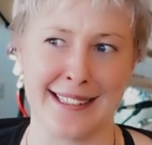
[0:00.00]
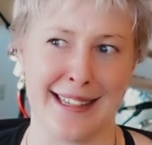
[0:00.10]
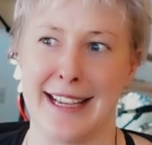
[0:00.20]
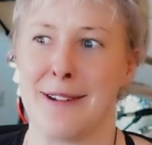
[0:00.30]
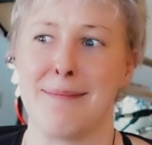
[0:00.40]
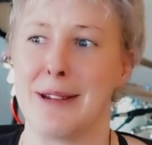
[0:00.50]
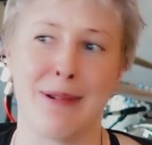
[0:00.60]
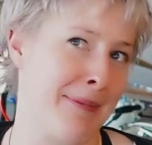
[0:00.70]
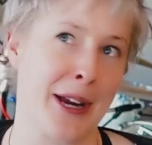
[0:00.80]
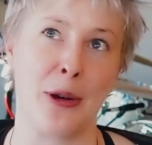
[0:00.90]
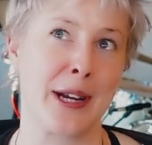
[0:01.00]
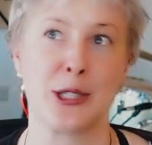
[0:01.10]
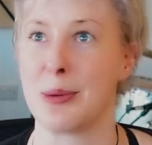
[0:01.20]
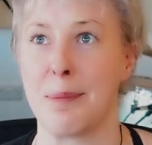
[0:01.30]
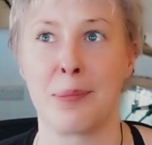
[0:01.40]
that can be when we're going to
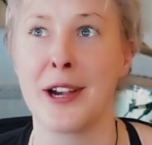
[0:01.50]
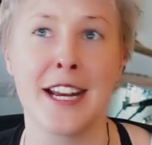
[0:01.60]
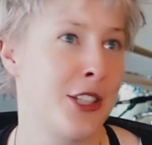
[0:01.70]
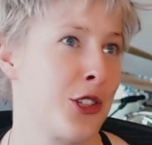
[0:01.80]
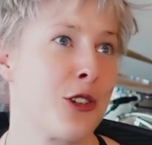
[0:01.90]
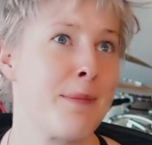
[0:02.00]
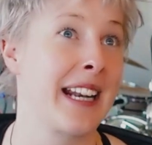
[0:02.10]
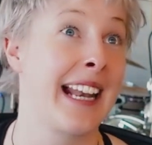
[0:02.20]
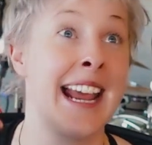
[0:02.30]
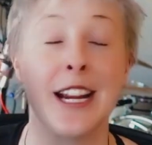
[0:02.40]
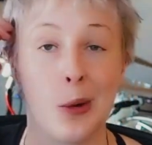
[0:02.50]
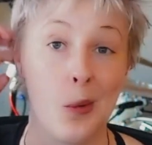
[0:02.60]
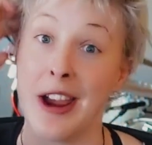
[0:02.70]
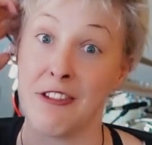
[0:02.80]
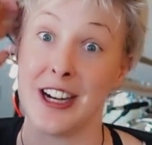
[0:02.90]
a bridge or a middle eight or
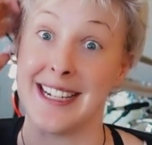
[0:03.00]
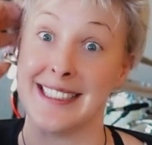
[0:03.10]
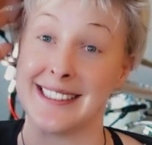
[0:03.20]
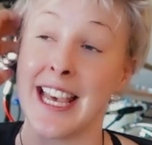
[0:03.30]
whatever it is.